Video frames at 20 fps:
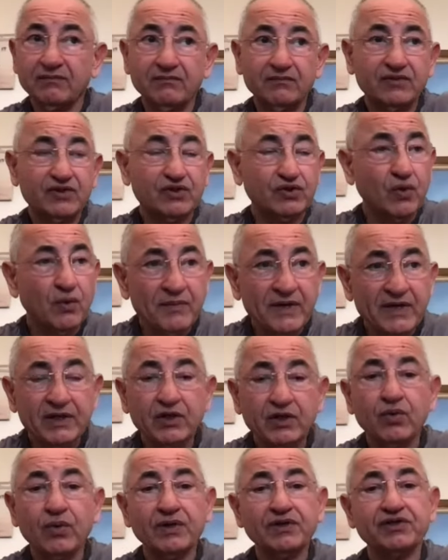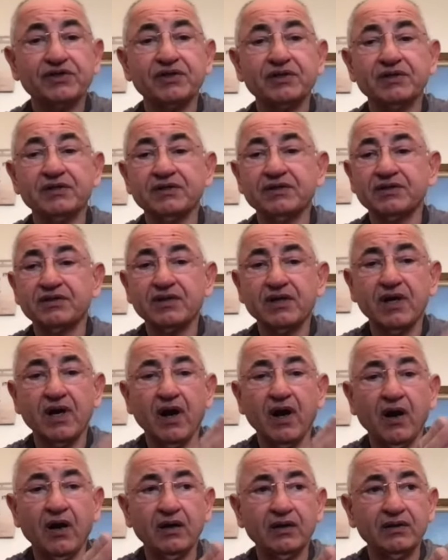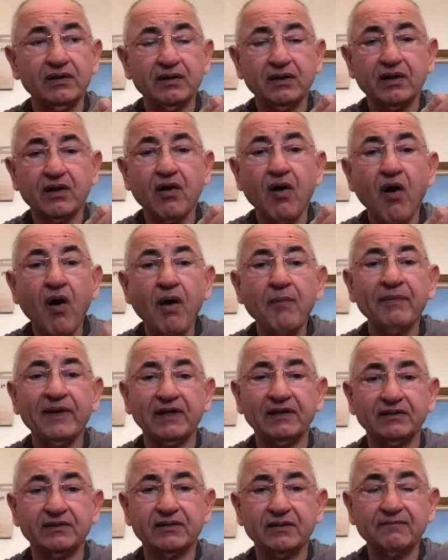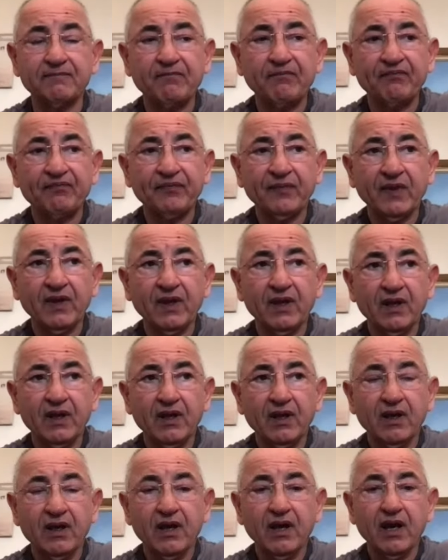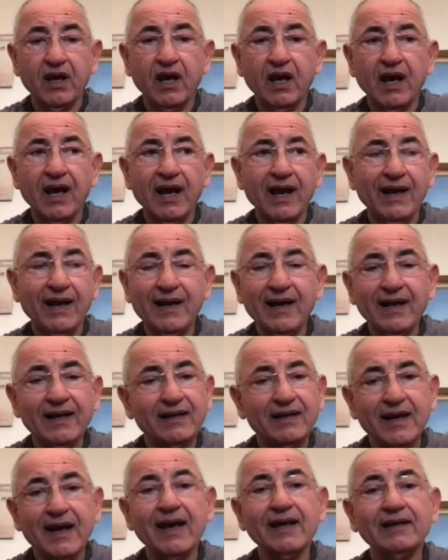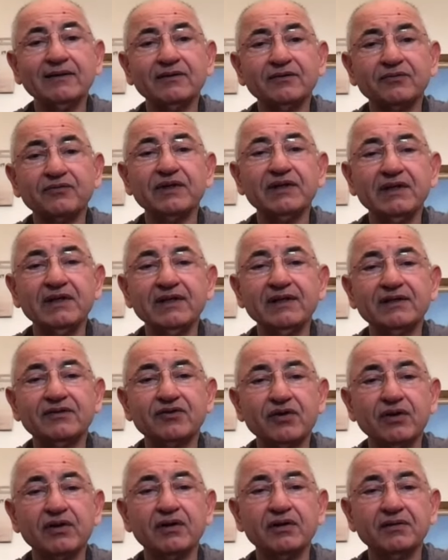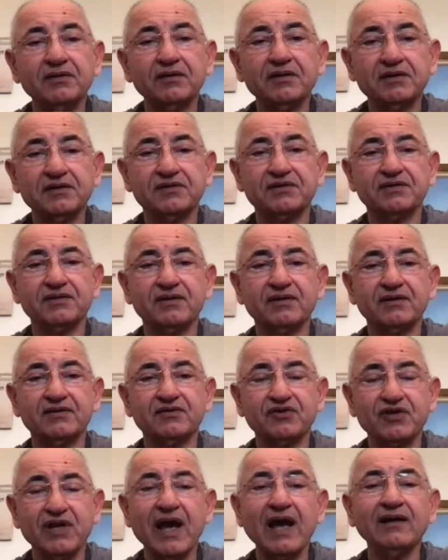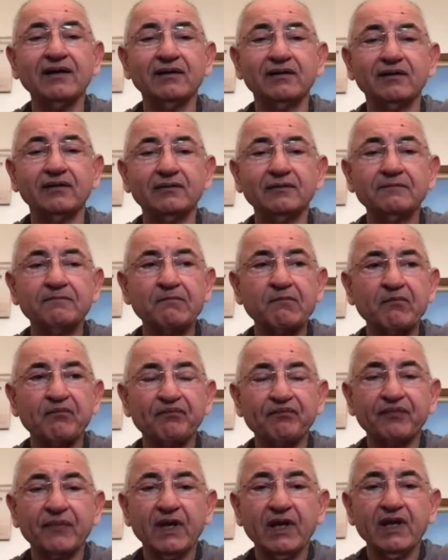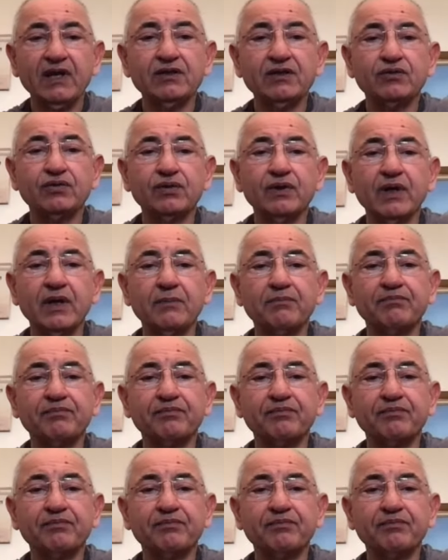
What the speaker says: so many questions on comment, and I can't really turn this channel into a